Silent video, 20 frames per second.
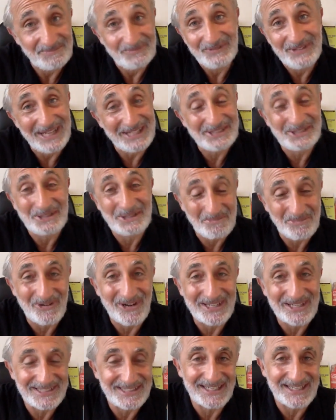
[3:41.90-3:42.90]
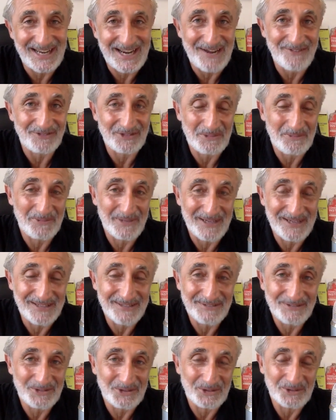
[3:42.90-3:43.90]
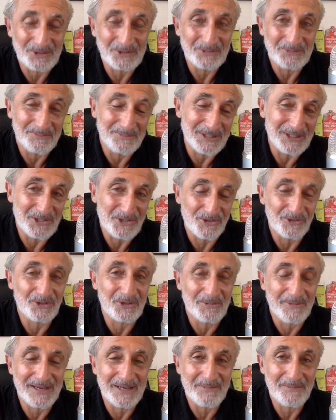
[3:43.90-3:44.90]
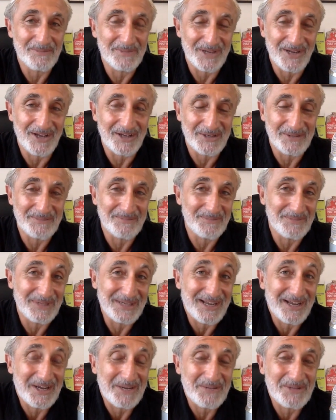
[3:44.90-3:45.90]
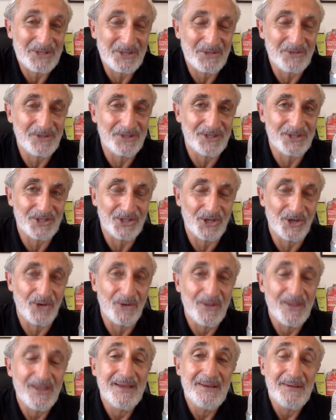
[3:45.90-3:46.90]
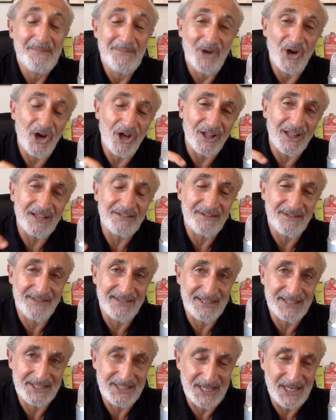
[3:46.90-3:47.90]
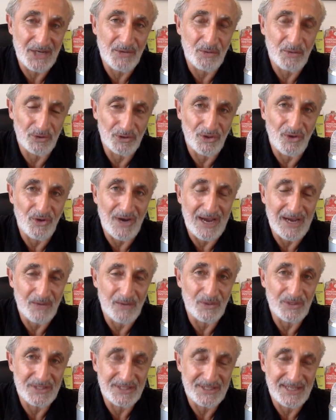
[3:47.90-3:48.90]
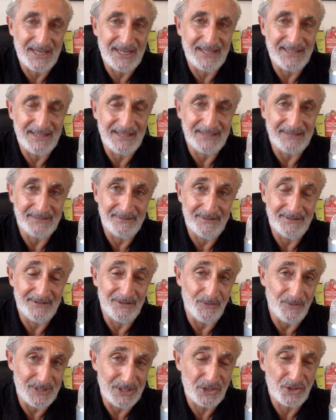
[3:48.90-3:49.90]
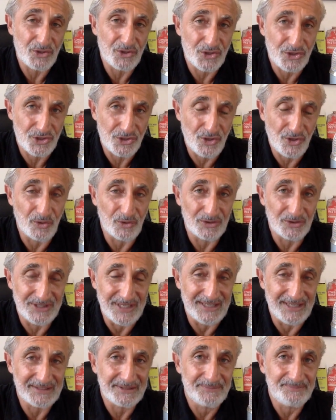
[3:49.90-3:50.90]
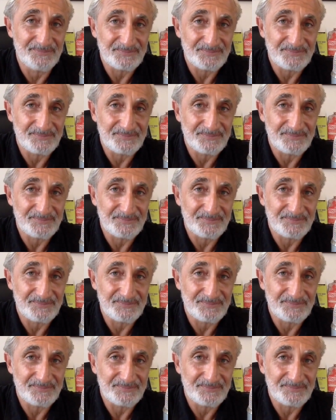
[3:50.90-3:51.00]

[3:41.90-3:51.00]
that's the price that I have to pay to be true to my monogamous union. So, all other things equal, though, I would say that the research shows that